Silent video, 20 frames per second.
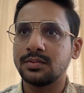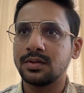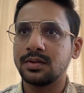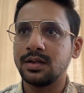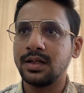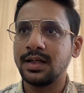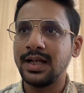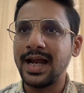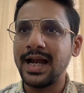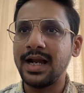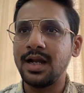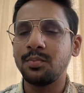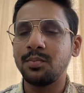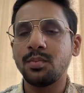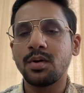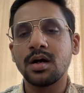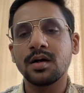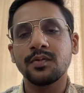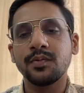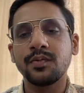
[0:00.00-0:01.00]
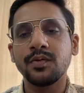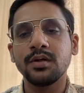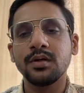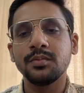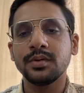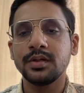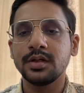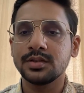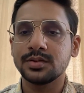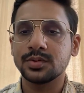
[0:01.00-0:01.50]
landmark film
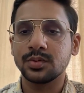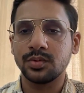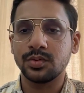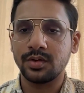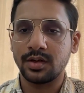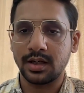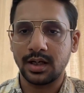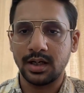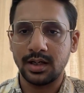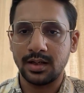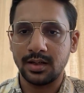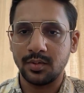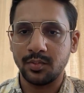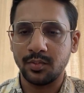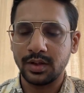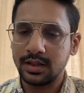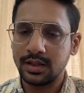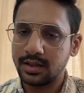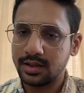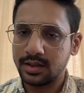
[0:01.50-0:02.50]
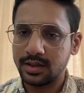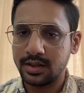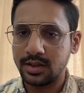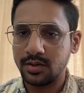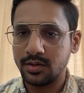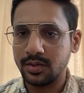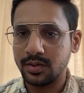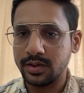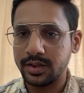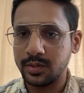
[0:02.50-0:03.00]
in its own right, whether it
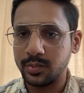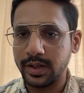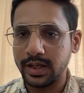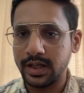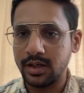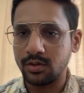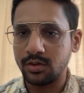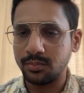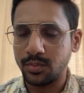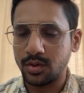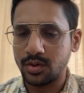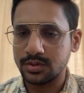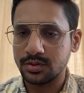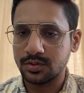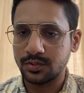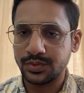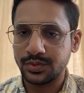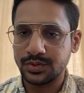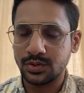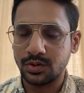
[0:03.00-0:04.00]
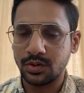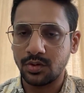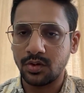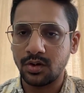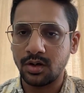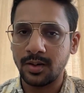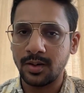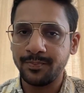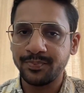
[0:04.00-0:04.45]
did well on box office or not,